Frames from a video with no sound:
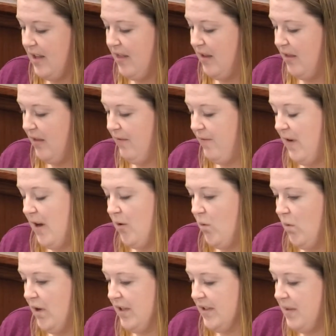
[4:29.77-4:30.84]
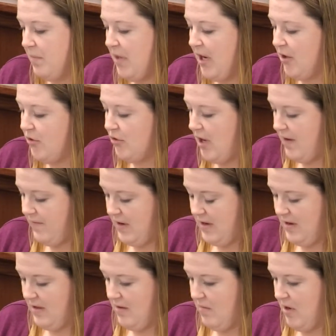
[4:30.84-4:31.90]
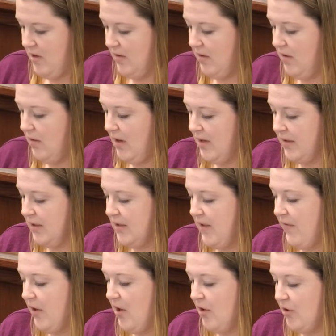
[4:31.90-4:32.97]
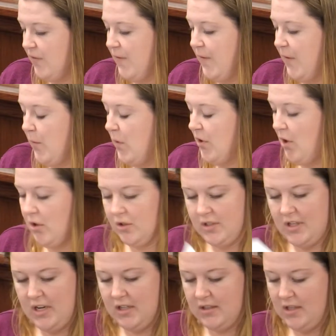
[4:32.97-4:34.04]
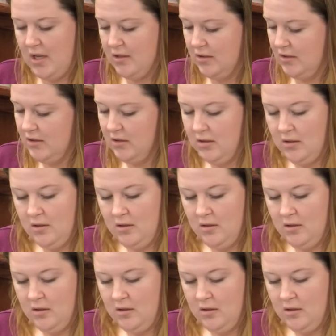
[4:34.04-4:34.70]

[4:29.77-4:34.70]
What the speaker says: And then the final one is Impaired Driving in the amount of $2,751.08.